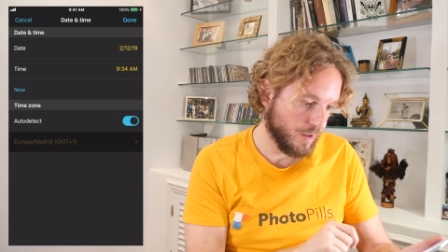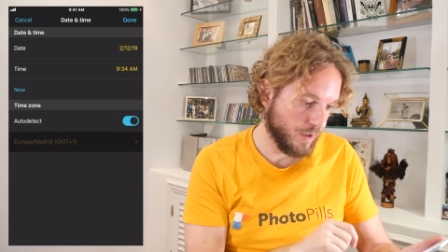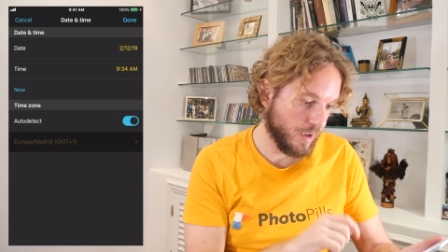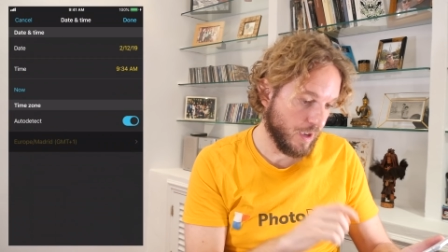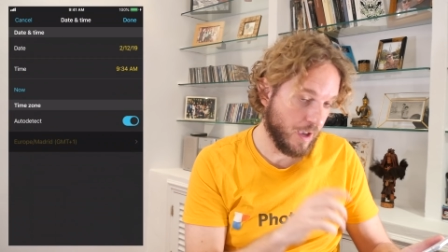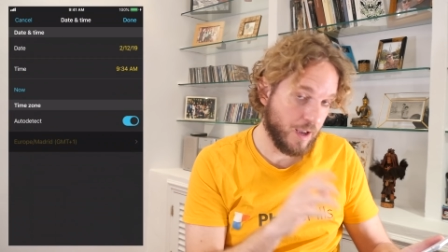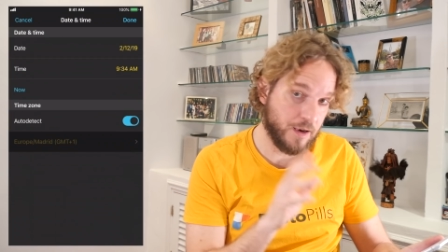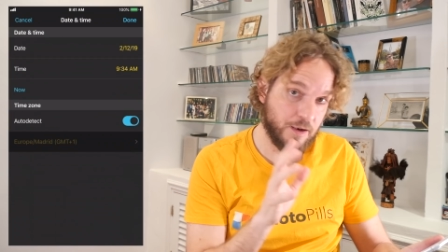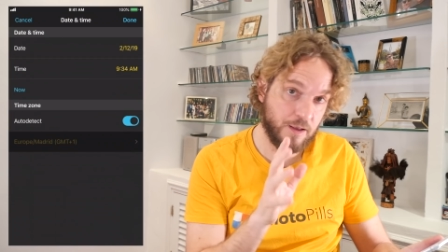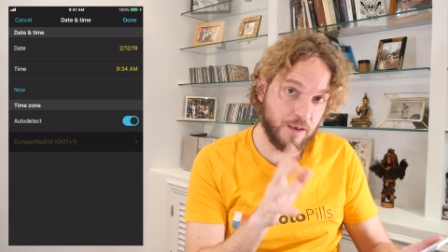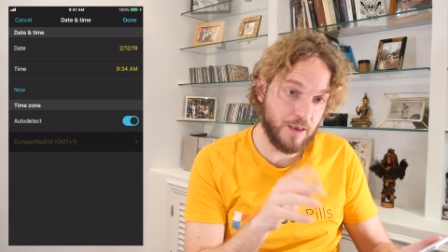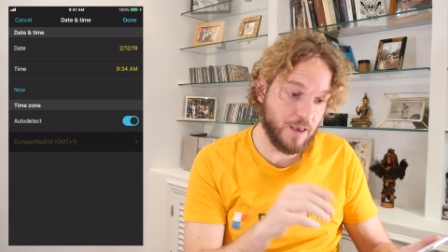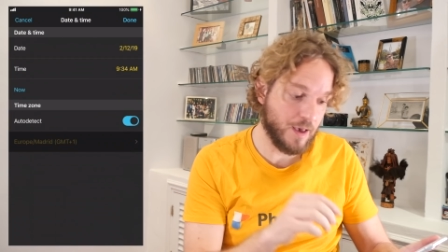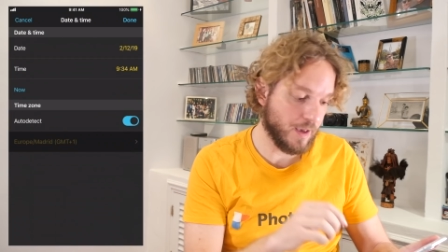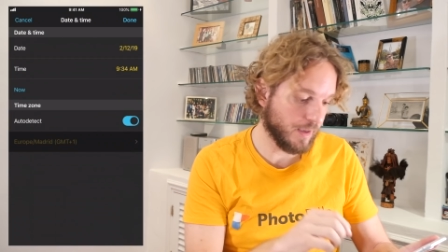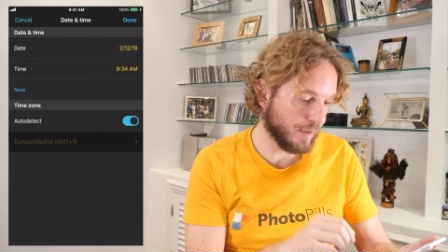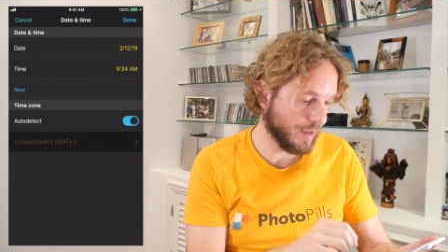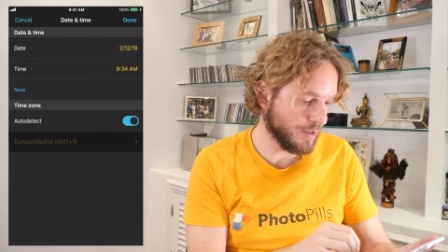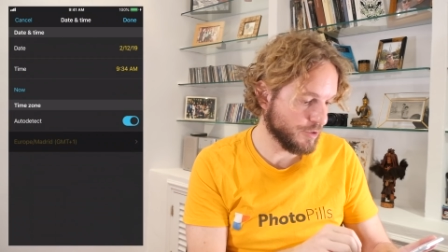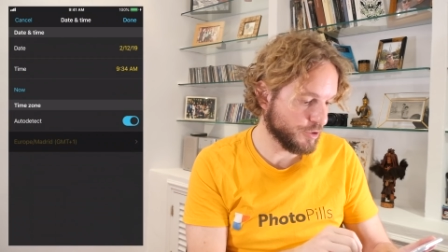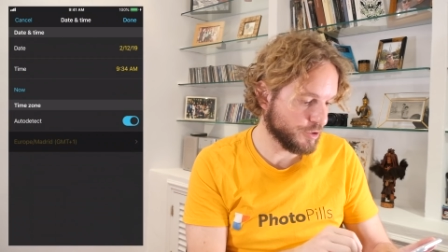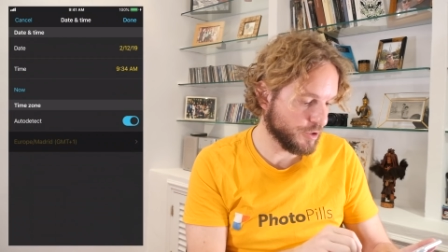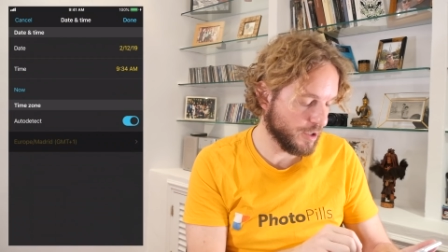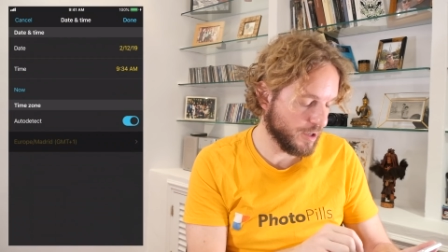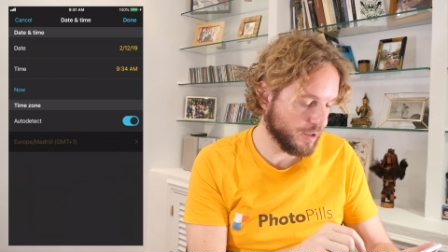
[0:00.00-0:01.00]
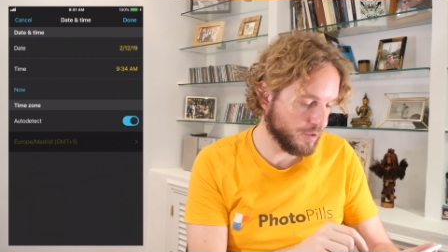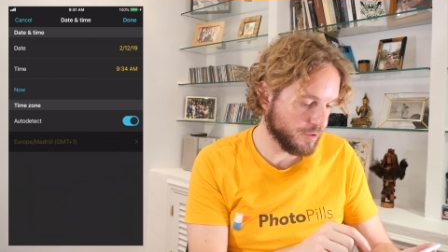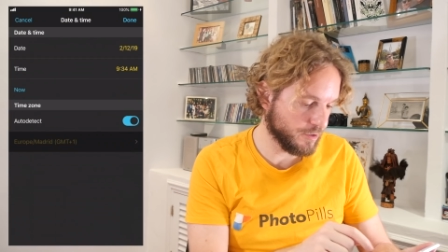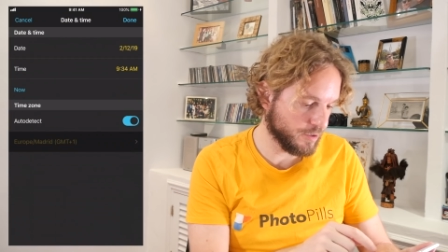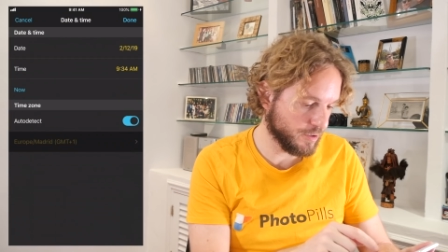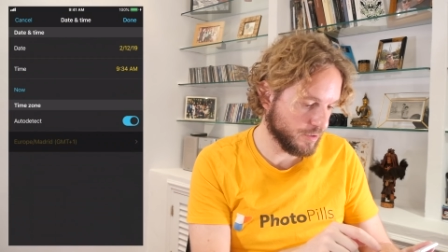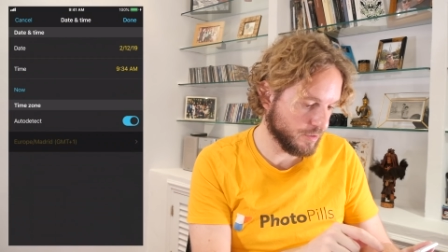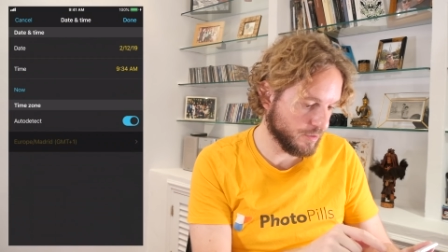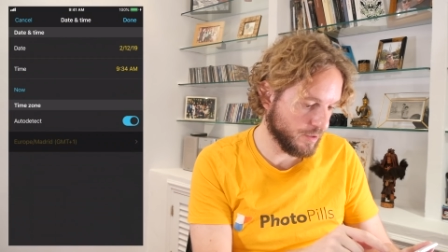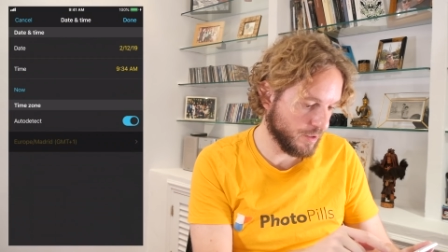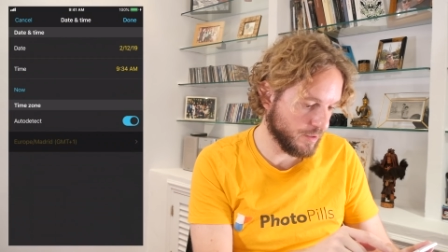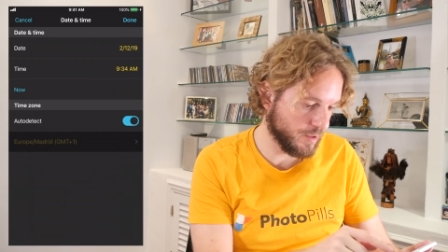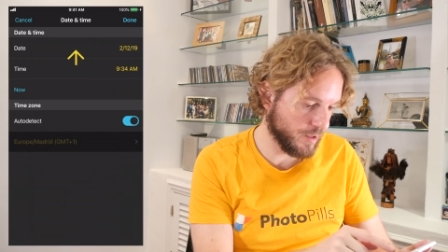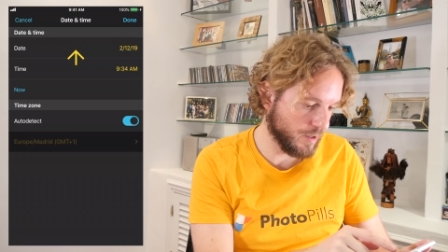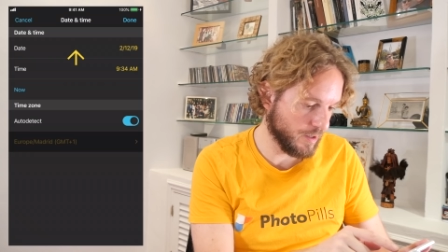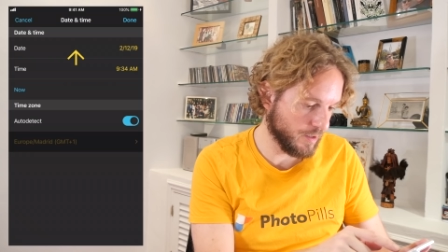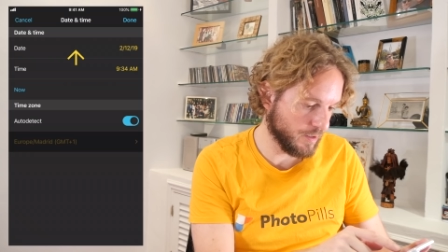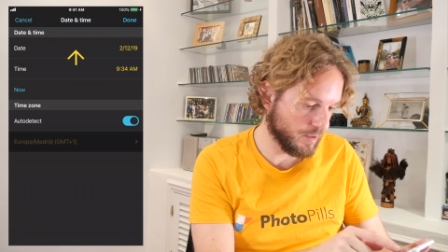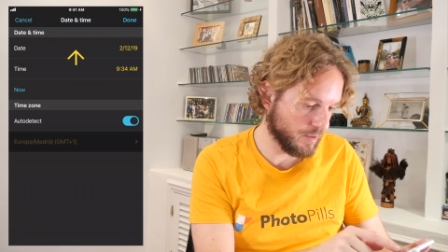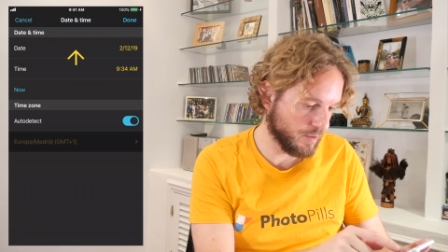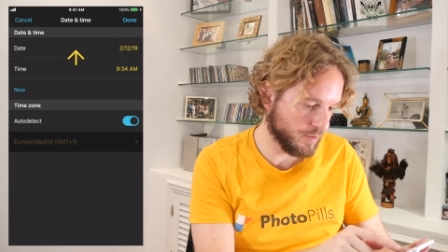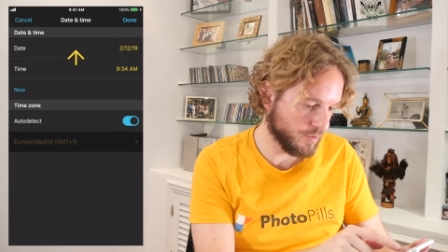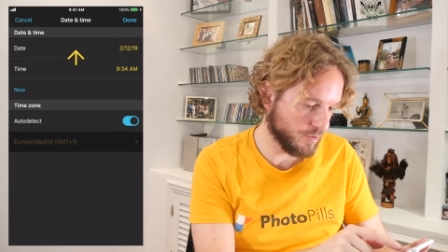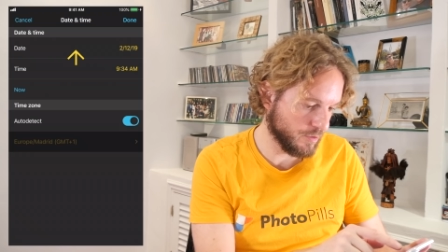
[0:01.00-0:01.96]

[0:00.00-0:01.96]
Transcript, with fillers: And here I can change the date.